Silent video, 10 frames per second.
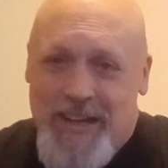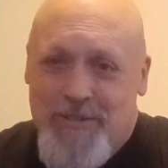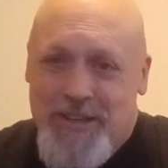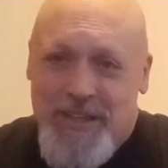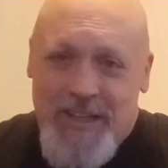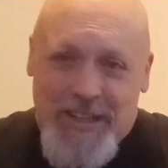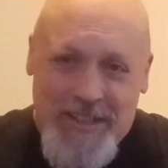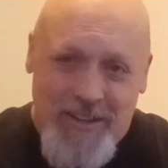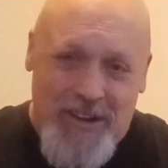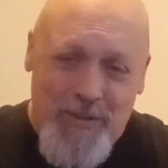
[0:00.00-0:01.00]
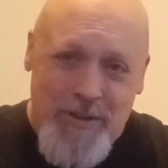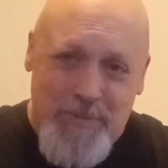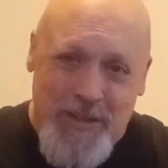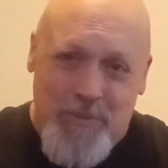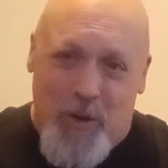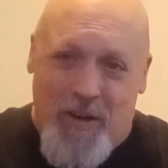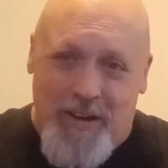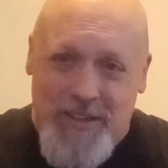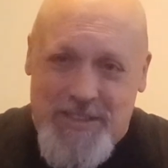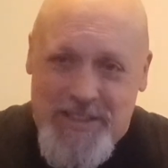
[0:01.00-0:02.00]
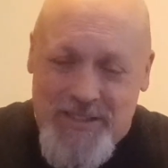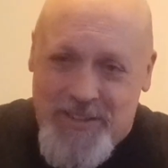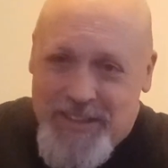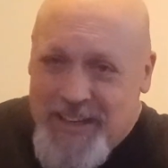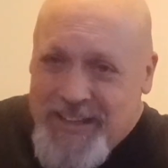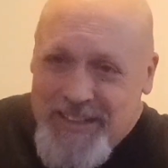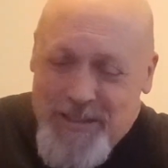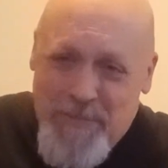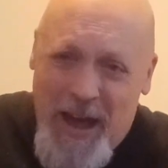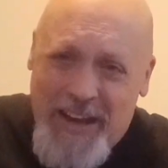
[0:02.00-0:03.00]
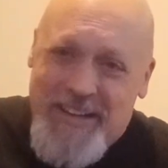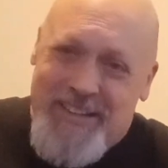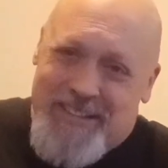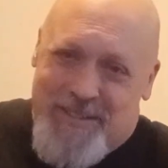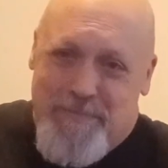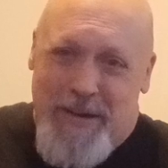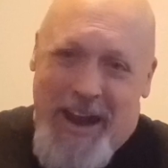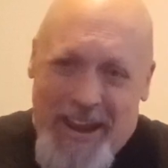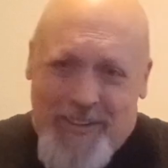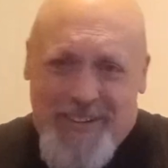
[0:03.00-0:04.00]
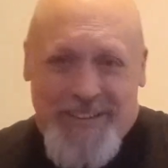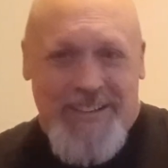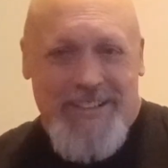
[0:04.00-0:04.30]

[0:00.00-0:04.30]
I want to be a little more artsy. So the body doesn't matter.